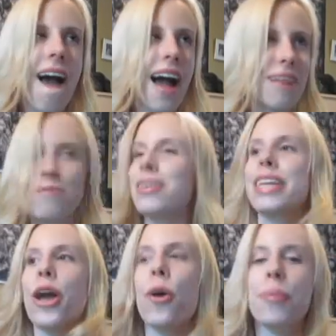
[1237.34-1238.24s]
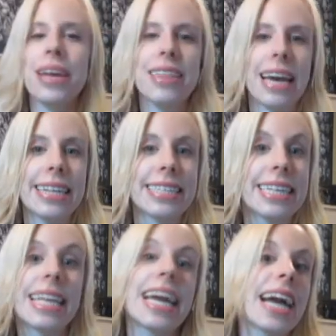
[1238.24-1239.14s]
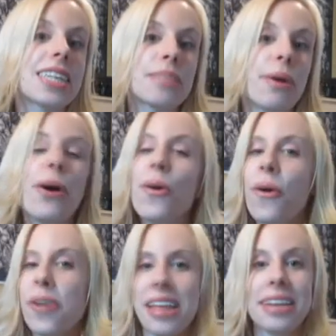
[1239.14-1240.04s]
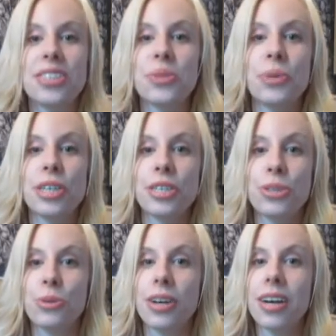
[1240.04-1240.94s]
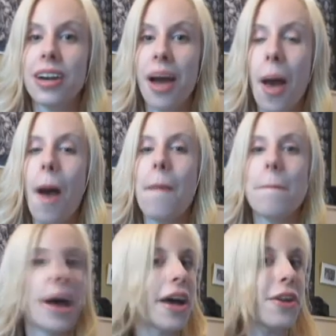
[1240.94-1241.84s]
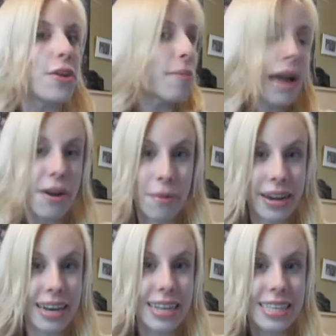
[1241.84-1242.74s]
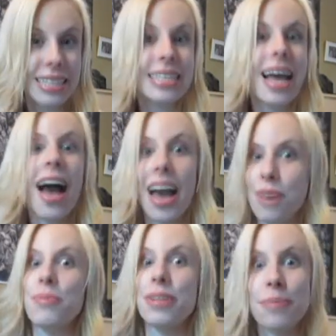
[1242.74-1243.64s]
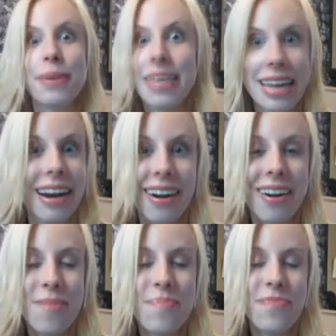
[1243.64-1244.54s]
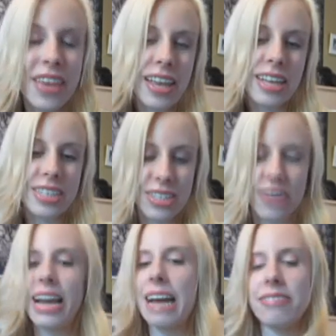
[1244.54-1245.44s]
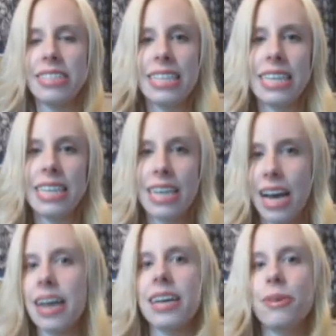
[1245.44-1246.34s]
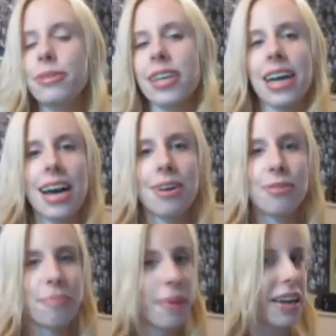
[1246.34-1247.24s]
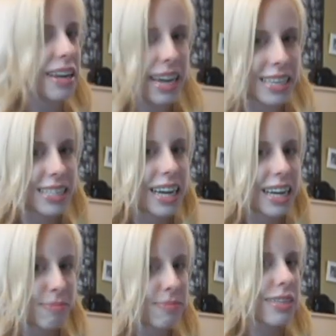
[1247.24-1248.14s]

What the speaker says: I'm really hoping that it's a Glay Expo or that it's a world tour, but no matter what it is, I will be there. So I have to sit Osaka out, but next time